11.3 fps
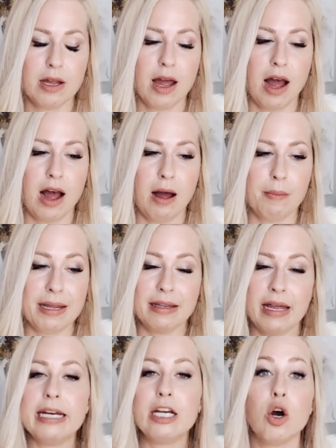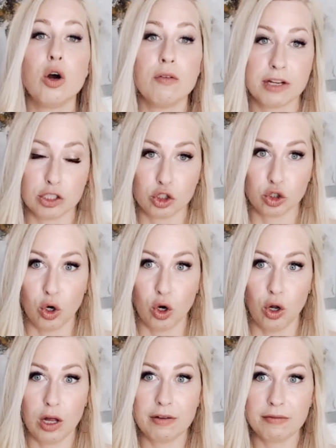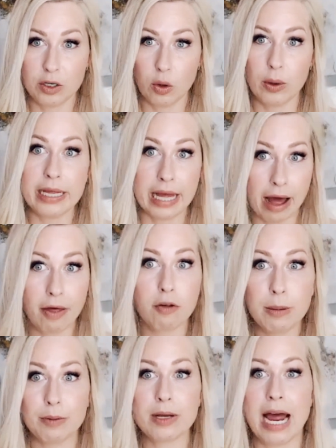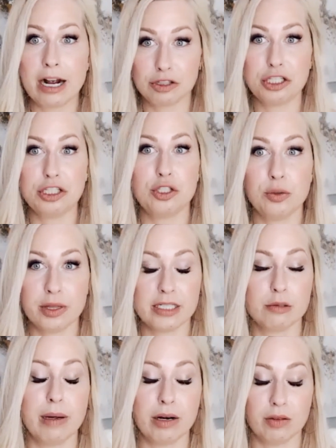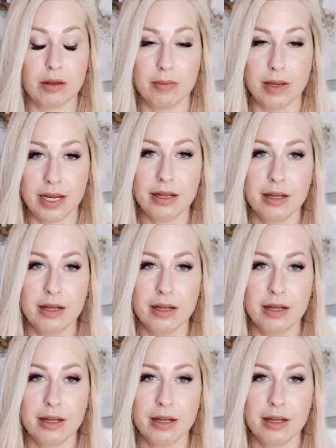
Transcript: And letting go of control, of knowing that other people can actually do things better than me.